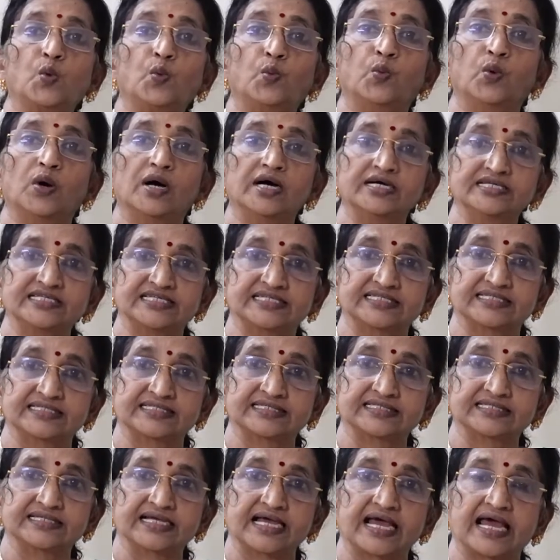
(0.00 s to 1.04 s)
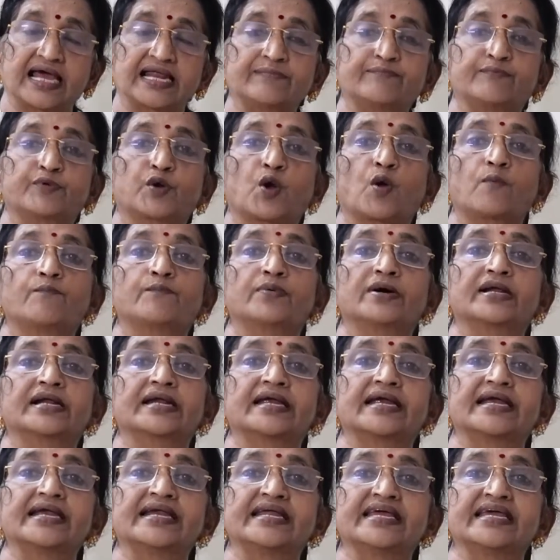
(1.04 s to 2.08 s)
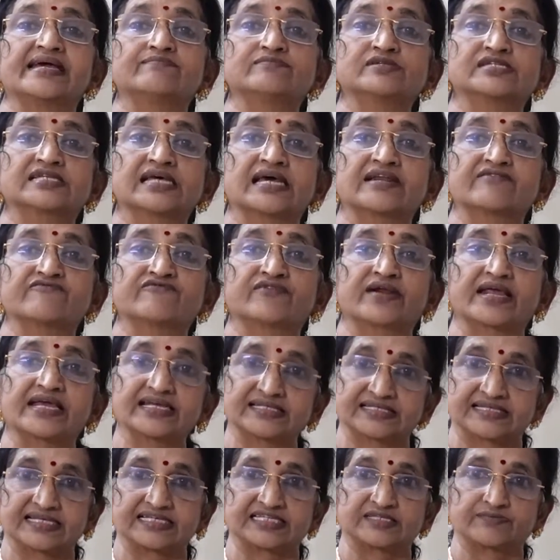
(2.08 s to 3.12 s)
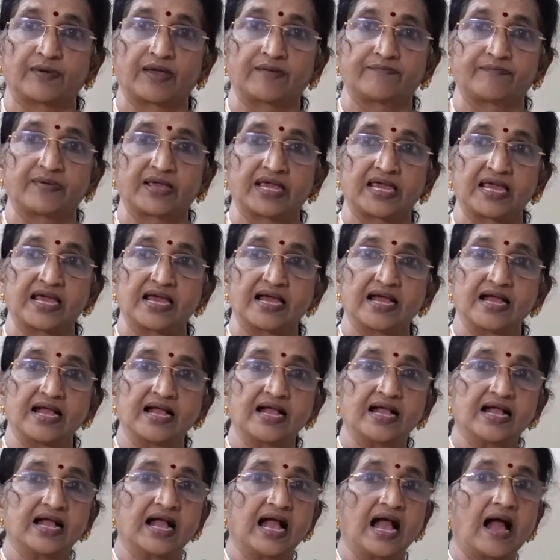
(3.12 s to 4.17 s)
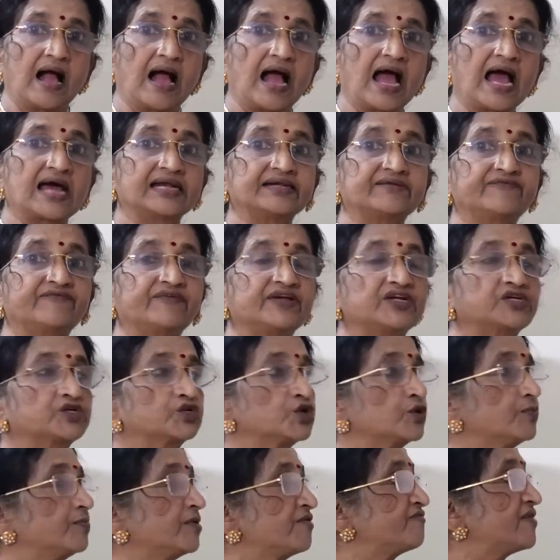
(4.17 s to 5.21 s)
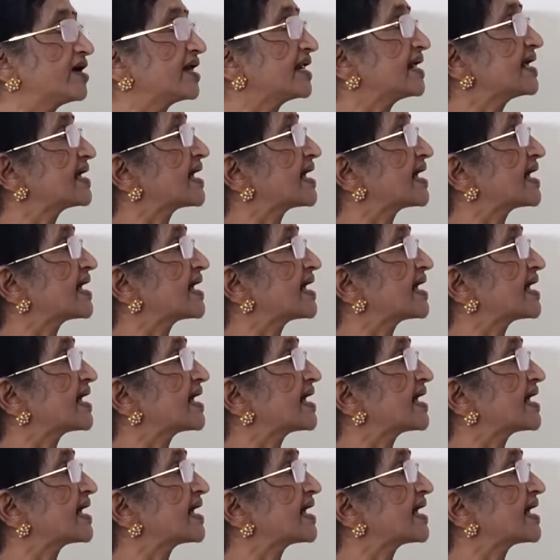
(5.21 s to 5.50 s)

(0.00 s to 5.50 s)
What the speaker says: words and proper idioms and phrases maybe, and we should be very